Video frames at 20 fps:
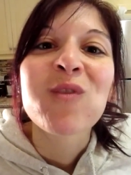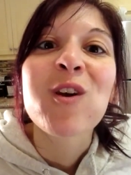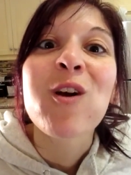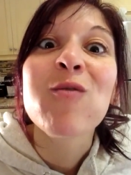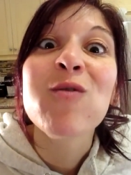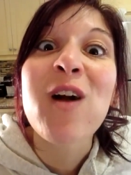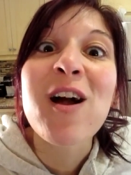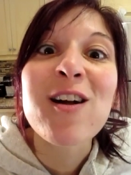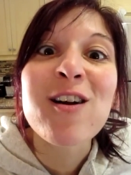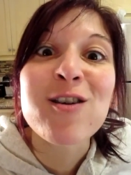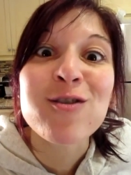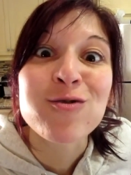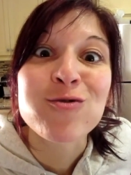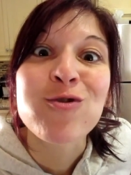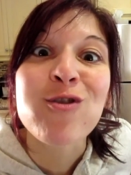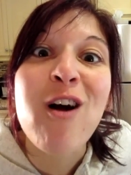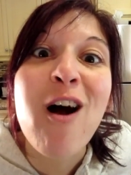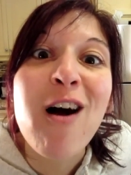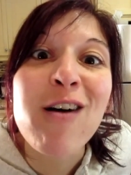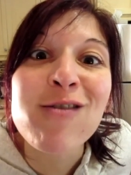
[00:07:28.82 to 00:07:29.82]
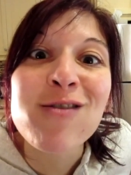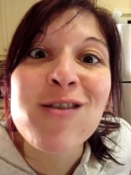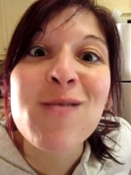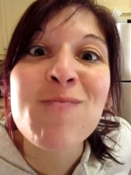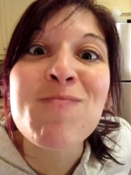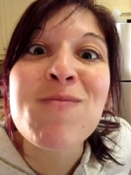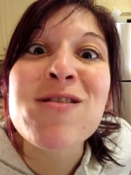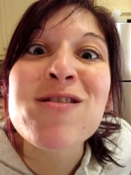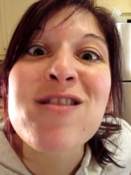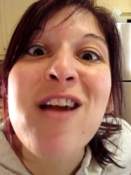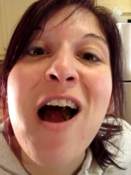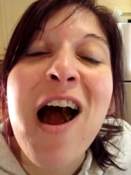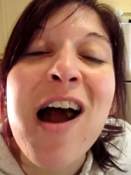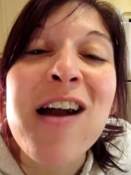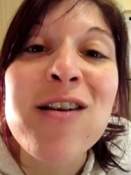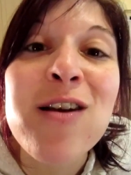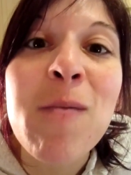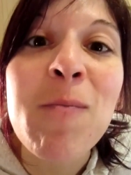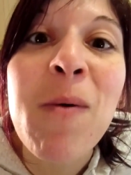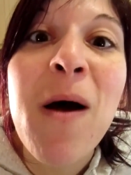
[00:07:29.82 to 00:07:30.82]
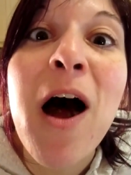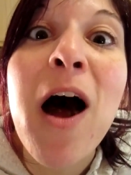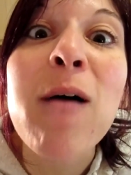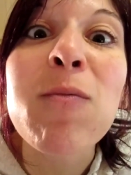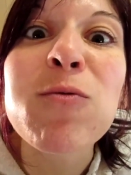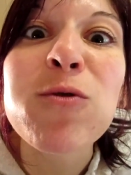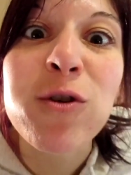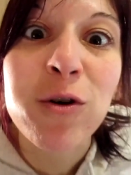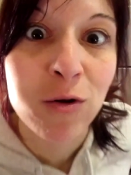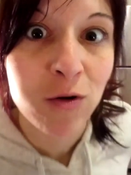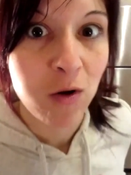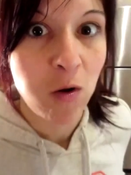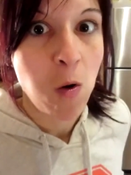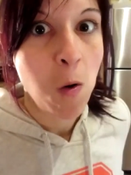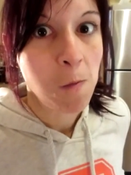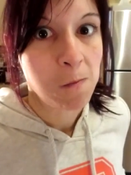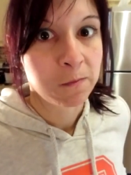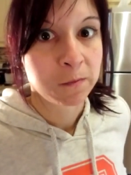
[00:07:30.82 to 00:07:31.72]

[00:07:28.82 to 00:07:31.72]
it's like a chocolate banana popsicle.